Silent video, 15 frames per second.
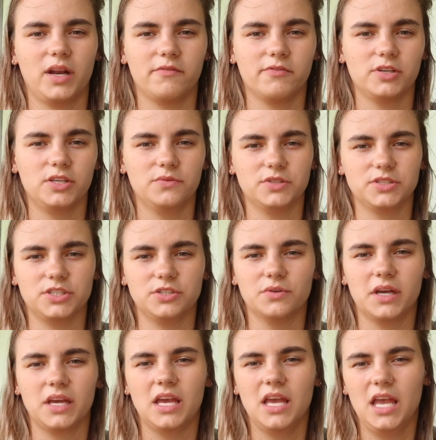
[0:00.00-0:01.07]
whenever you would do
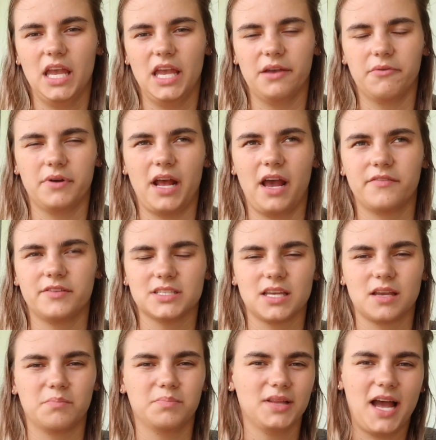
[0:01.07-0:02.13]
it, it would have this
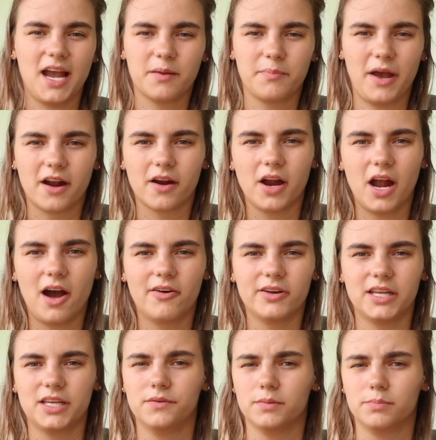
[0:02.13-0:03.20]
like black
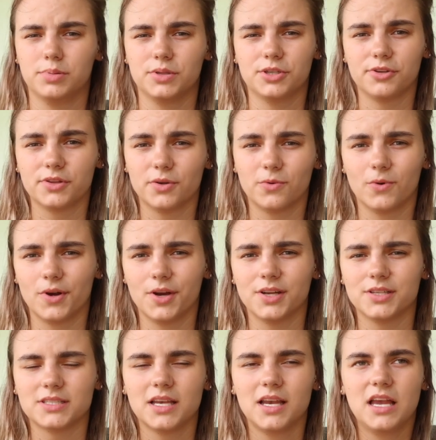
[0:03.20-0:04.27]
background and it would blur the
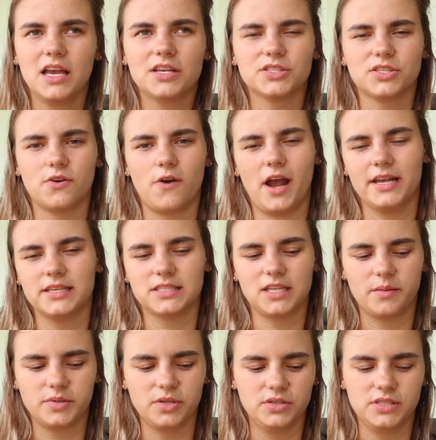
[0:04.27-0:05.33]
words. So I
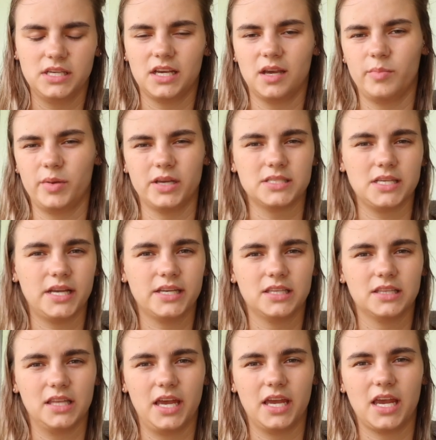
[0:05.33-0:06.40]
stopped using it because I
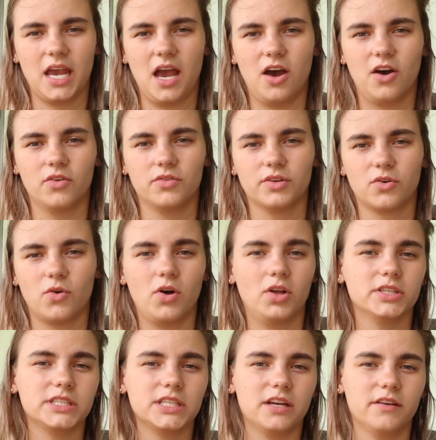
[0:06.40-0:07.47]
didn't like how the
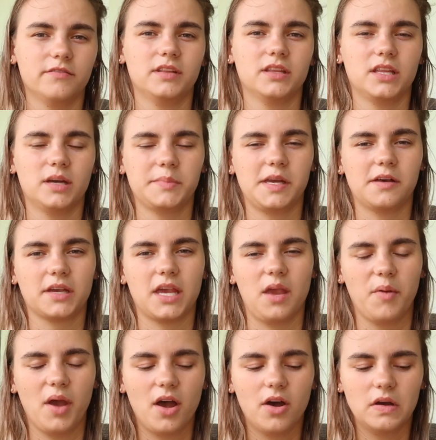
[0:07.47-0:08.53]
quality of the thumbnail
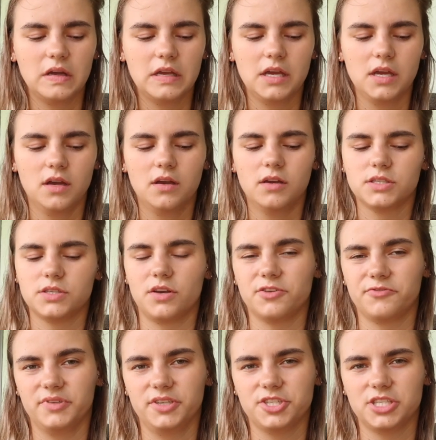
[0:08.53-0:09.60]
came out. So I
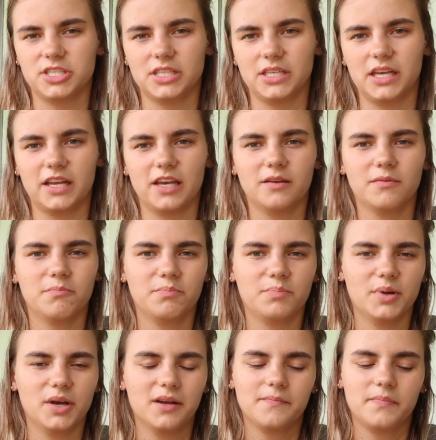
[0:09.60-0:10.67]
really should delete it,
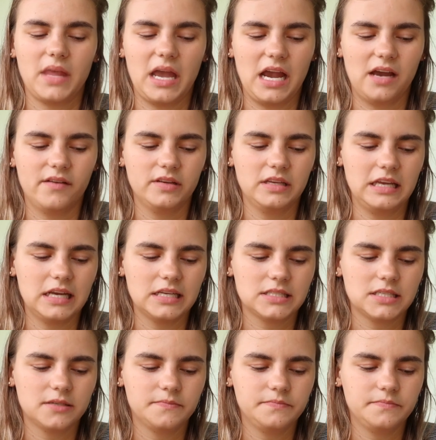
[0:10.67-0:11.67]
but I haven't yet.